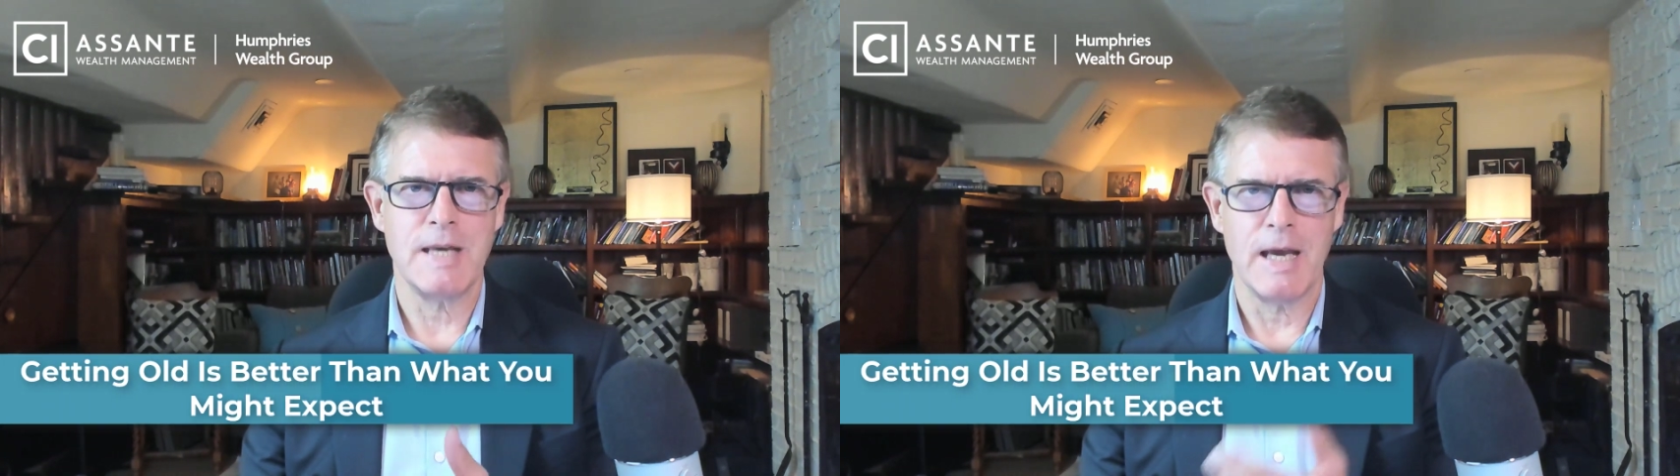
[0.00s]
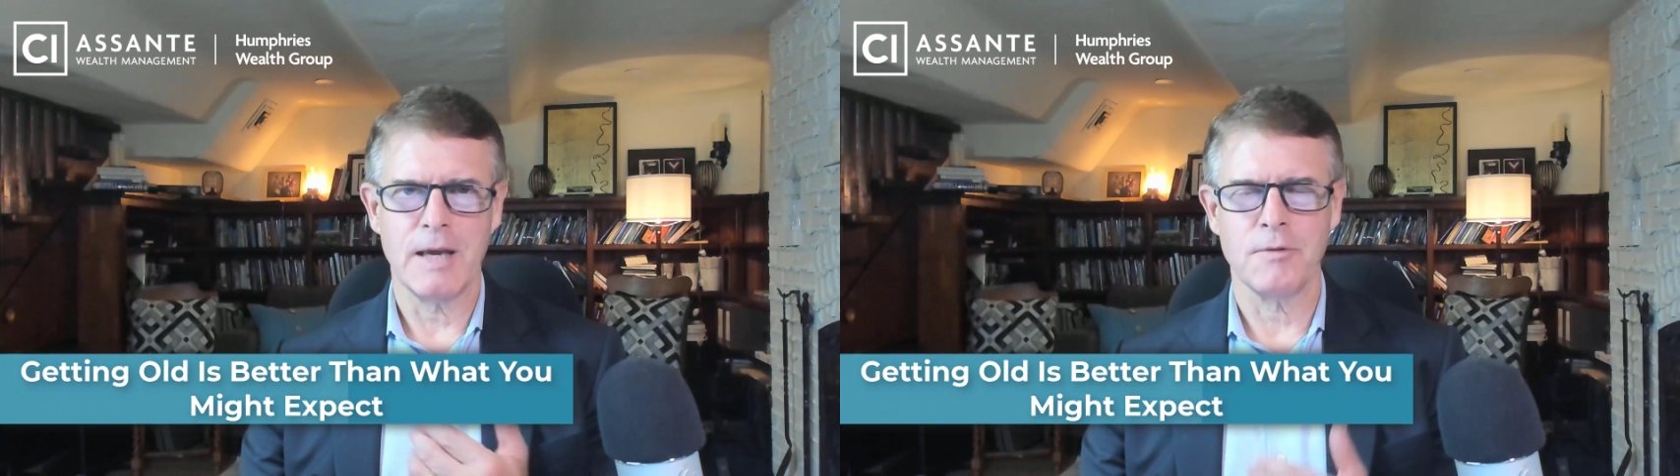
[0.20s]

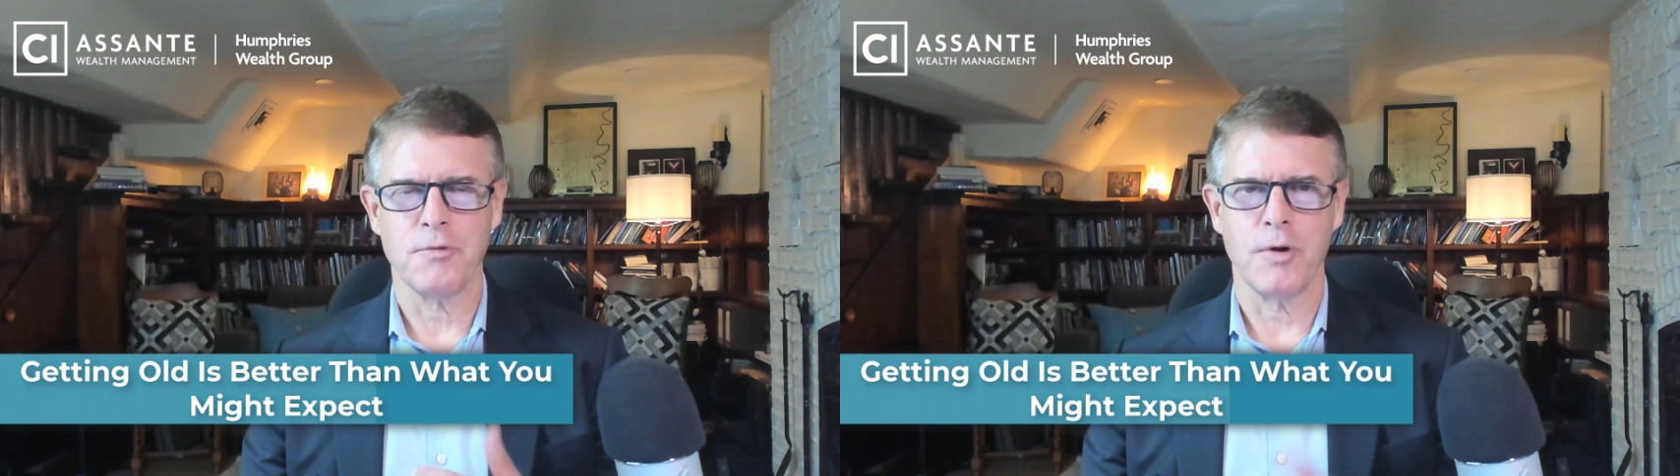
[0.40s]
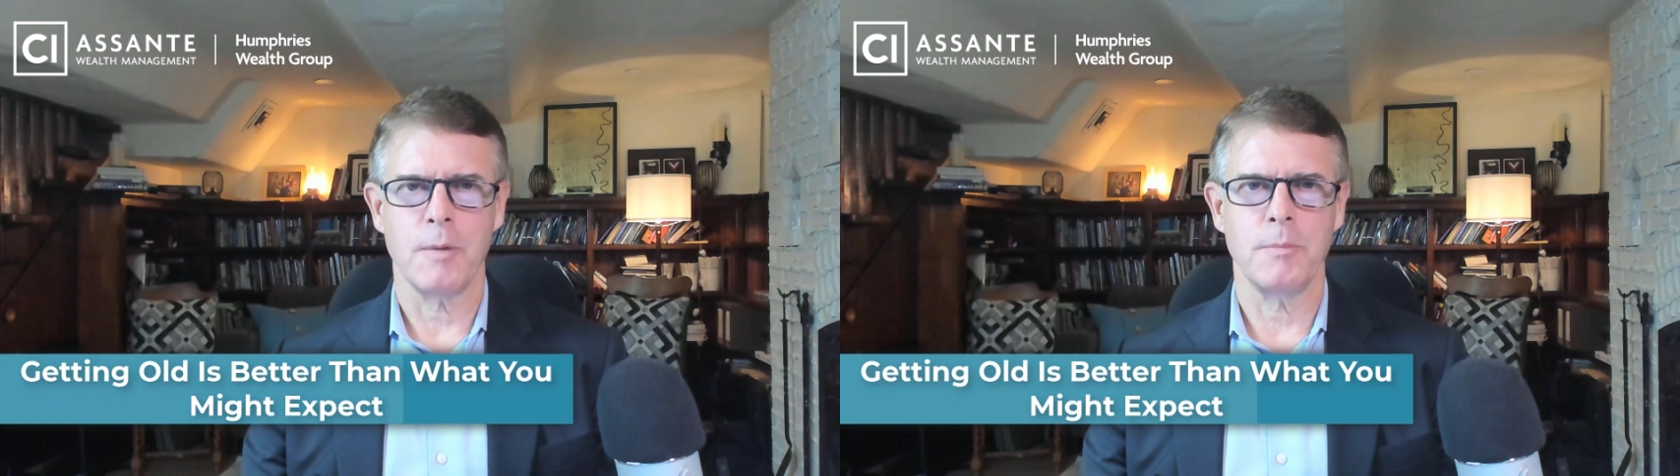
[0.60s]
taken
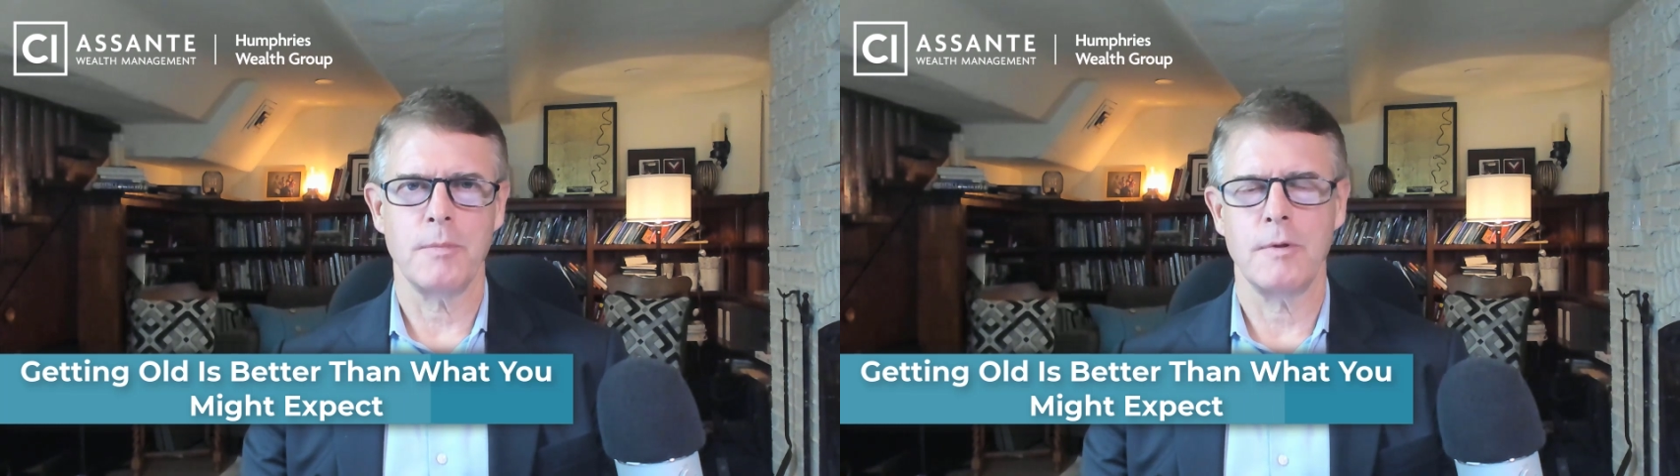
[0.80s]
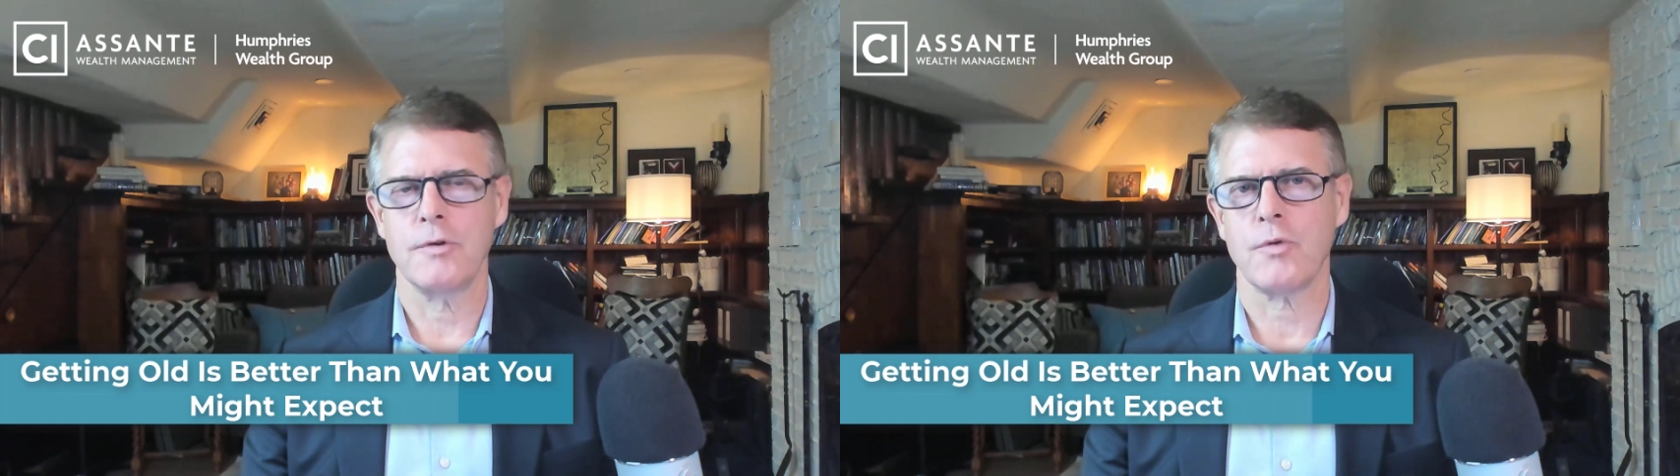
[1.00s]
from
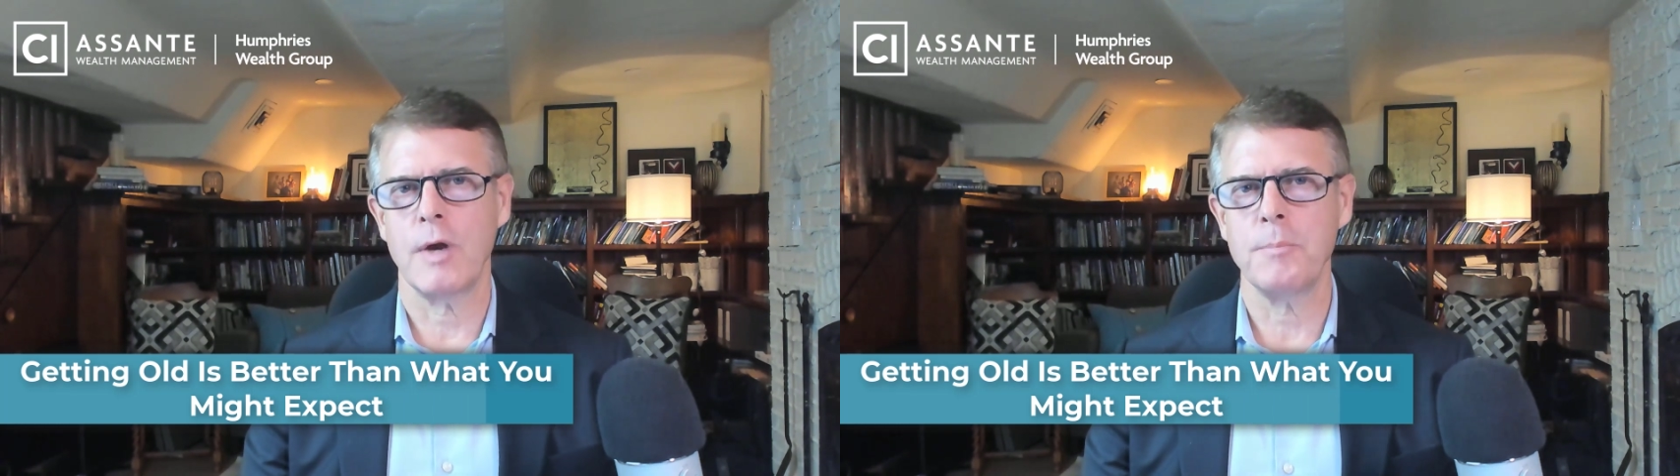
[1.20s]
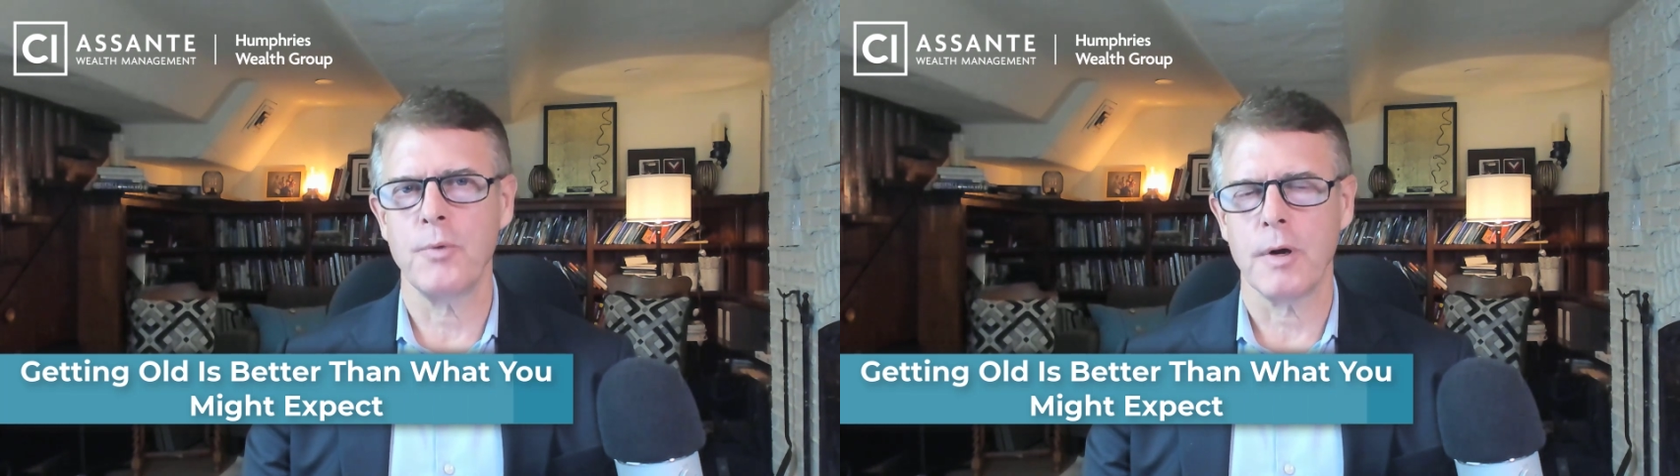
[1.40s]
this
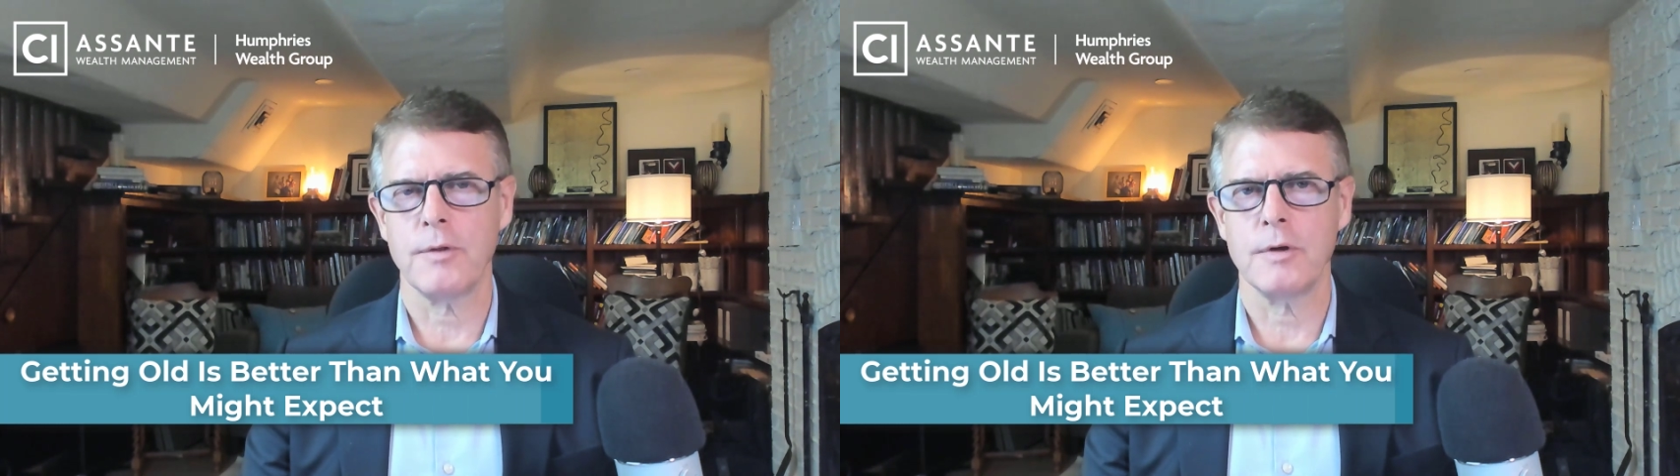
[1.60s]
great book